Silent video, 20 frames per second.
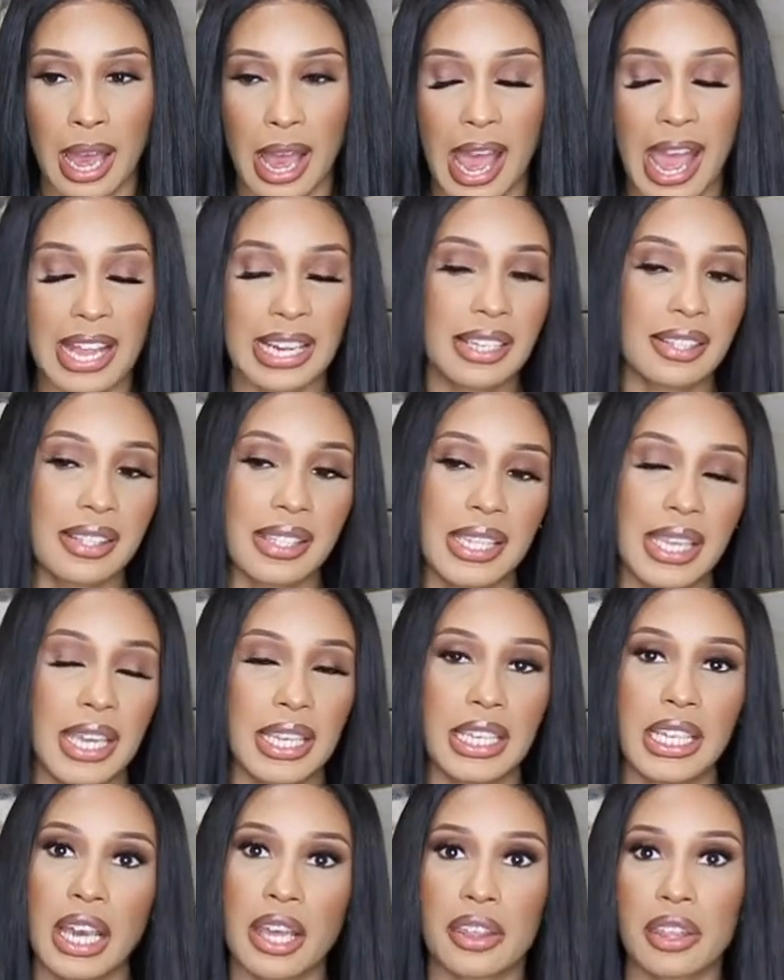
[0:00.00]
I didn't see
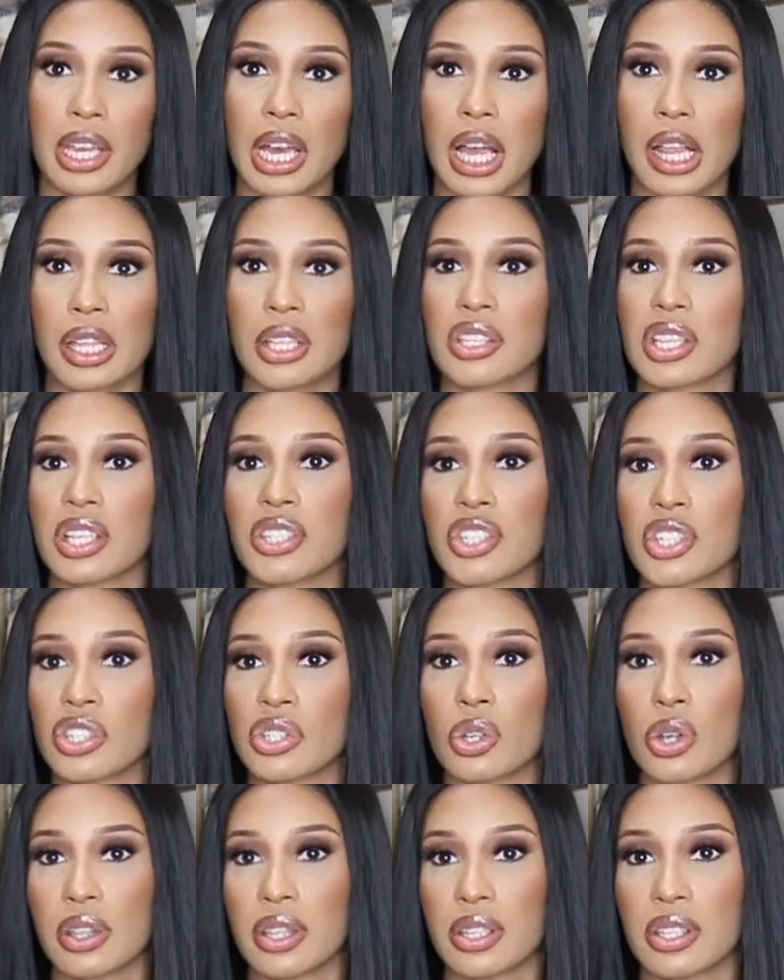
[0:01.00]
any other colors, I just
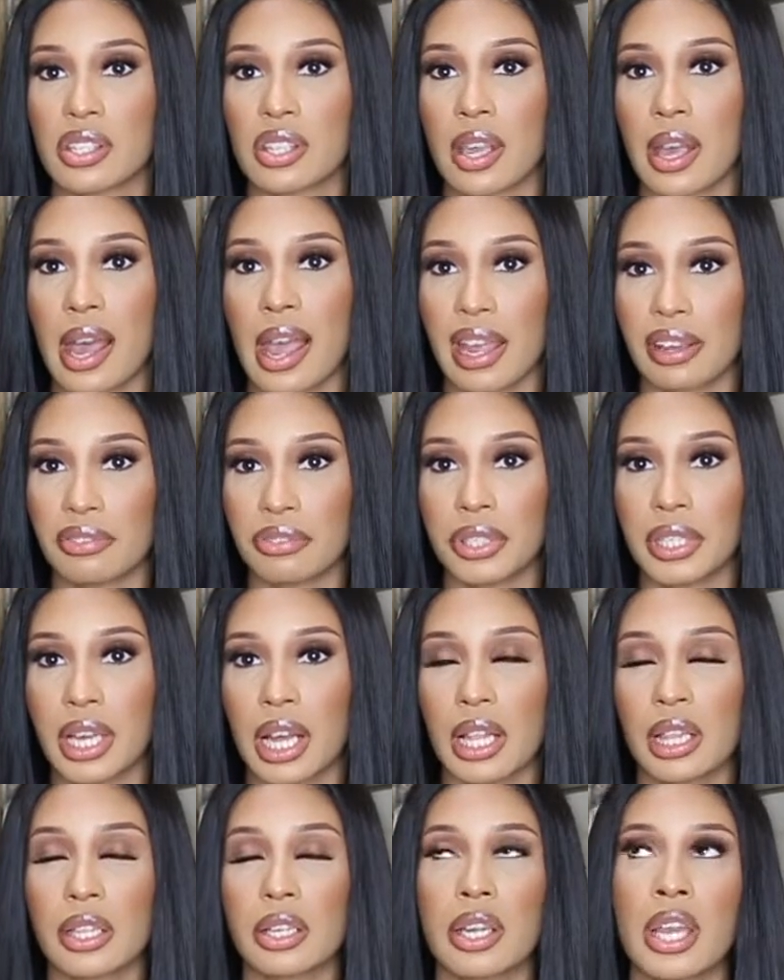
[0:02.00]
saw this ivory
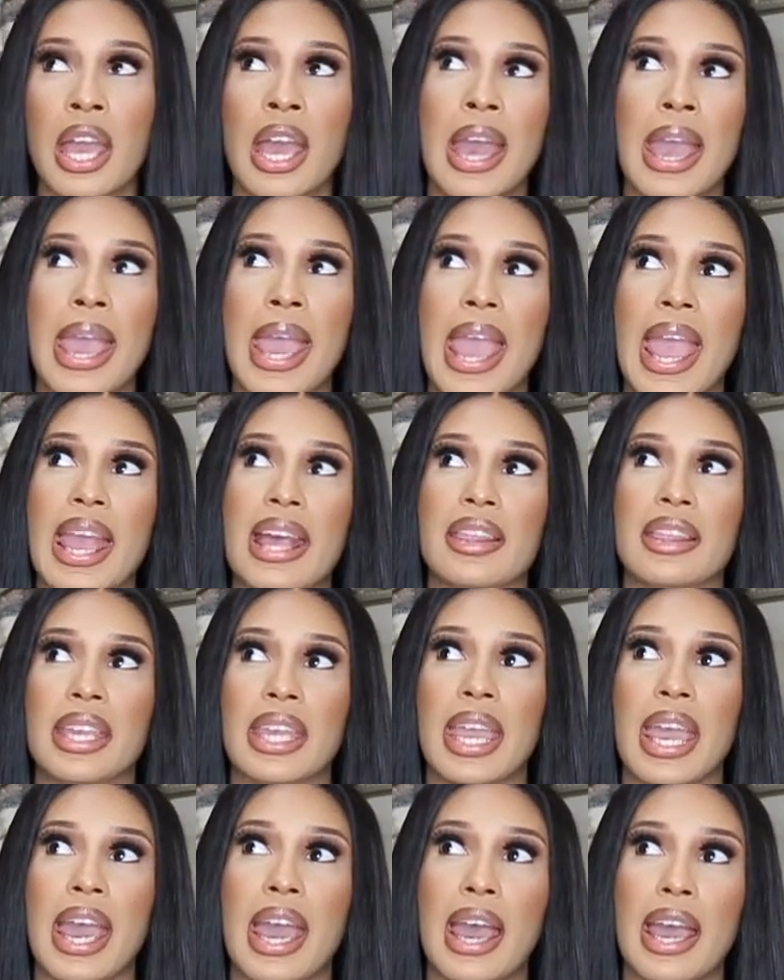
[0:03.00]
color, and
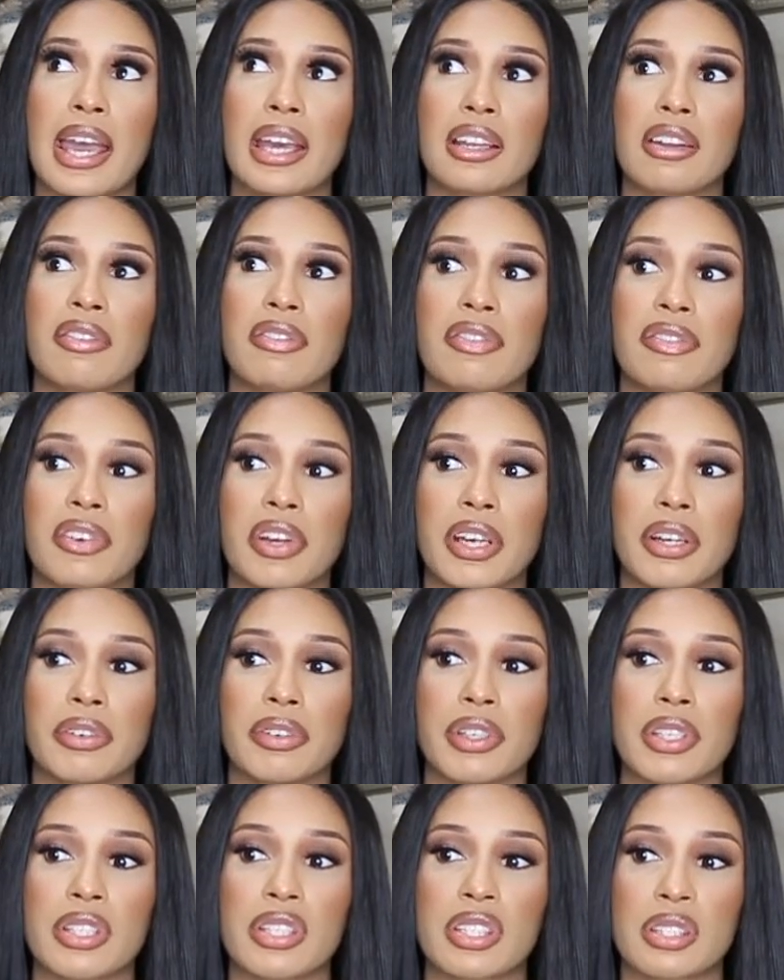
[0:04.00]
they had a
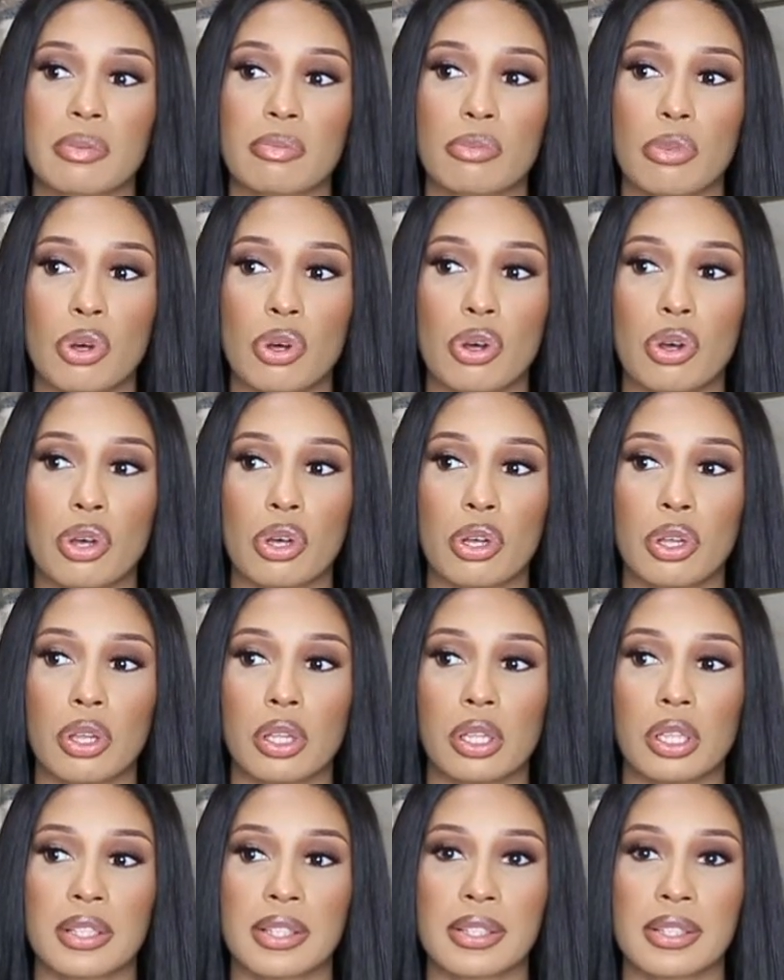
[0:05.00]
very small